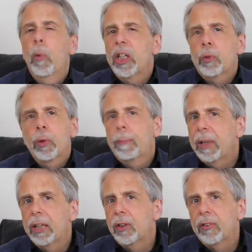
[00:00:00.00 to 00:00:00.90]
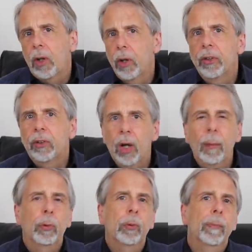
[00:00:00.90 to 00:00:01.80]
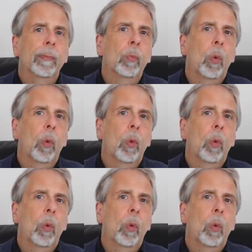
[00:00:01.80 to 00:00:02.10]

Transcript: which would be just under double